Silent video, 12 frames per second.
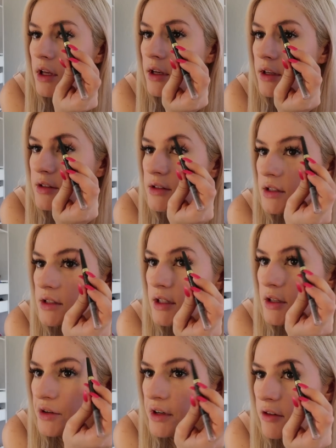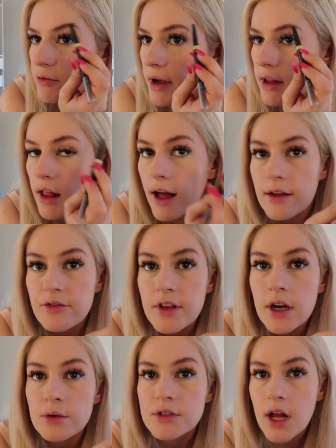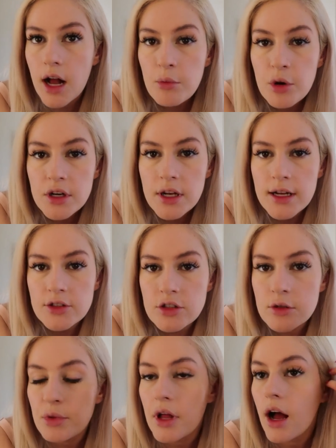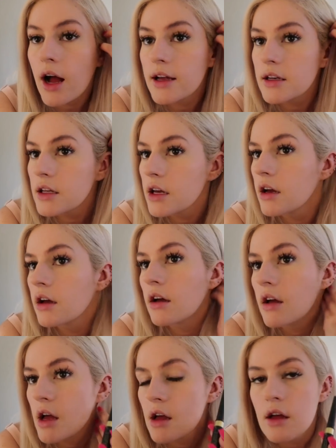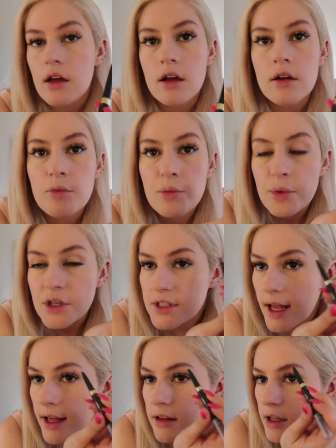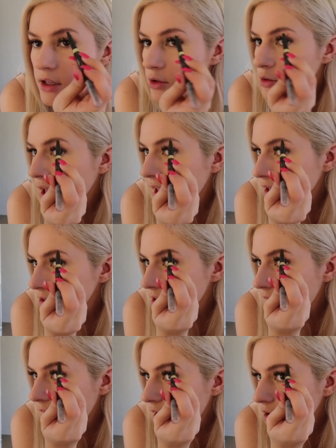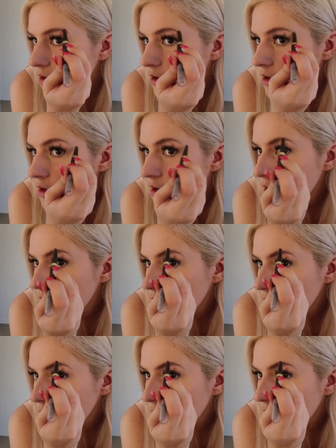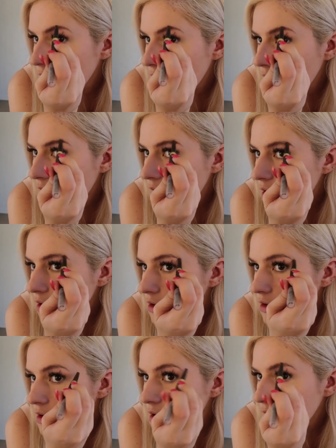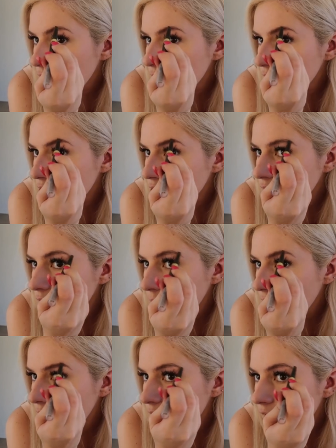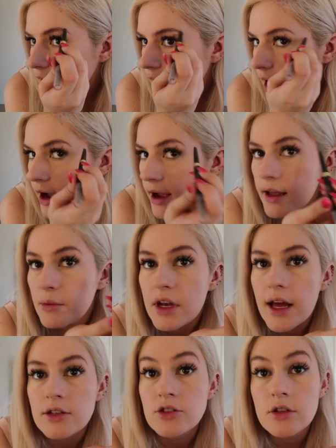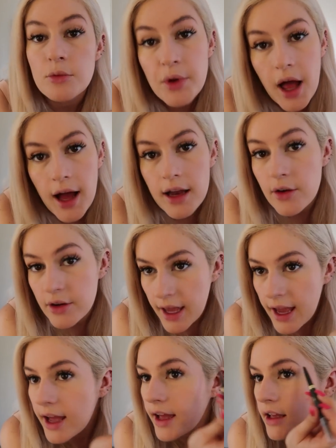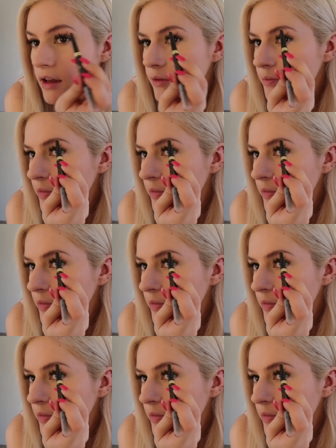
It is the secret of my life that I was not born a natural blonde. Pretend that you can't tell. We all are in agreement that I am a natural blonde, okay?